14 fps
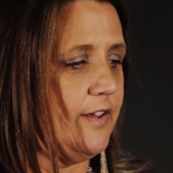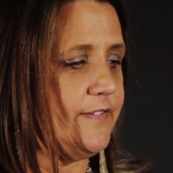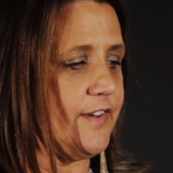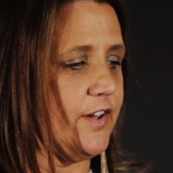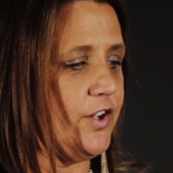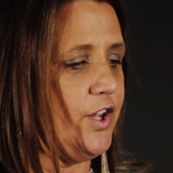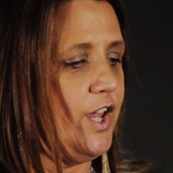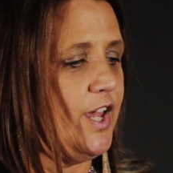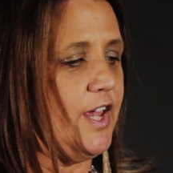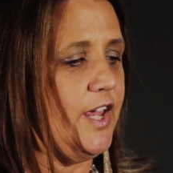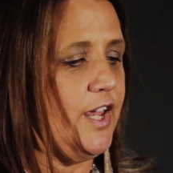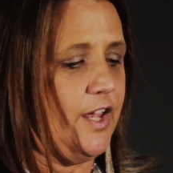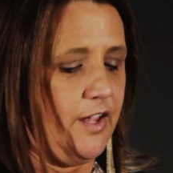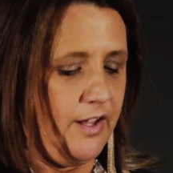So
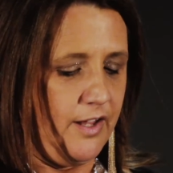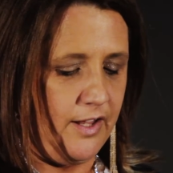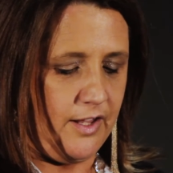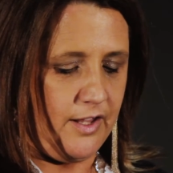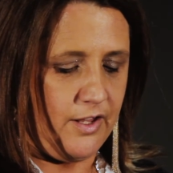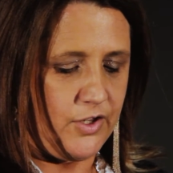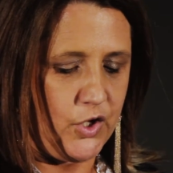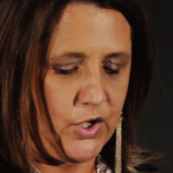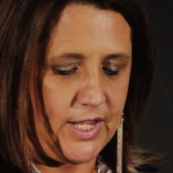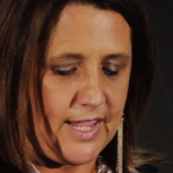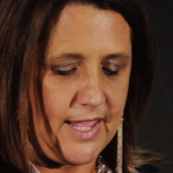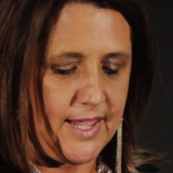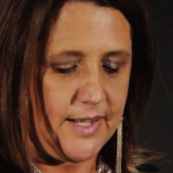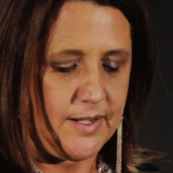you
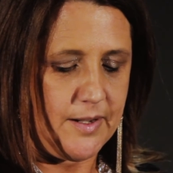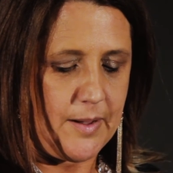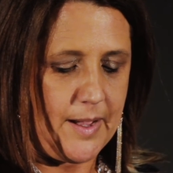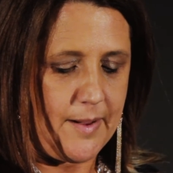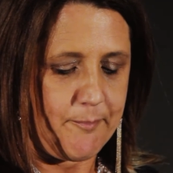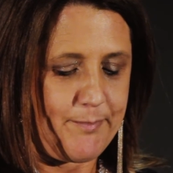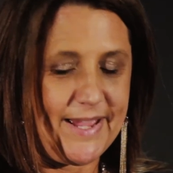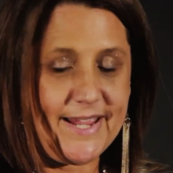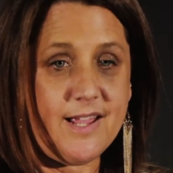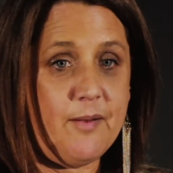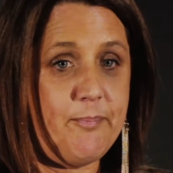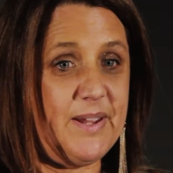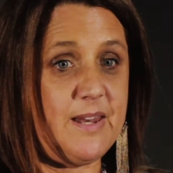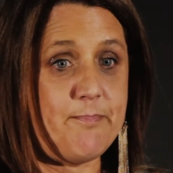can back
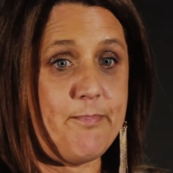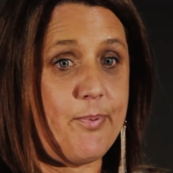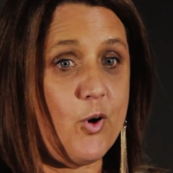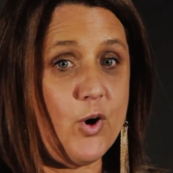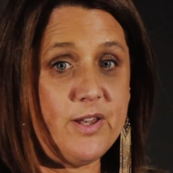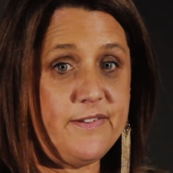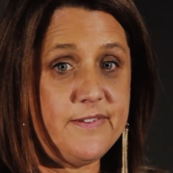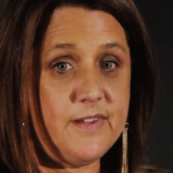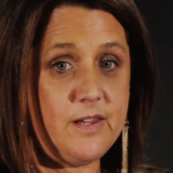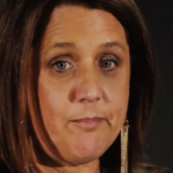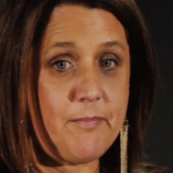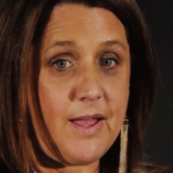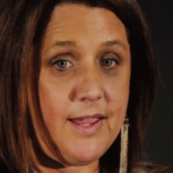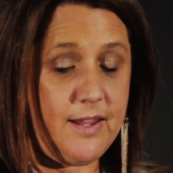up any points that
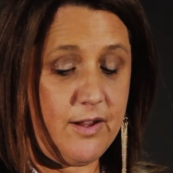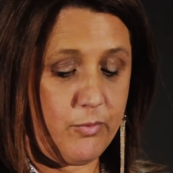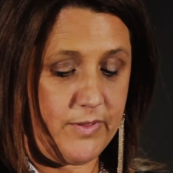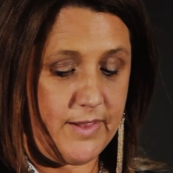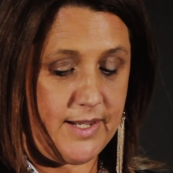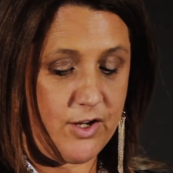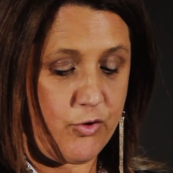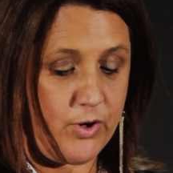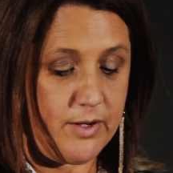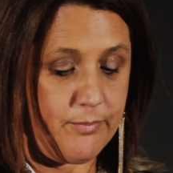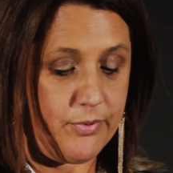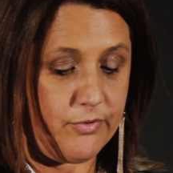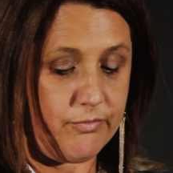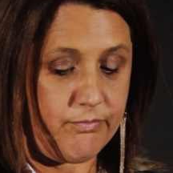you make with any
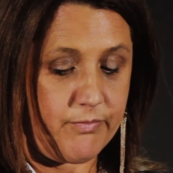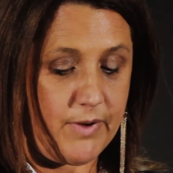credible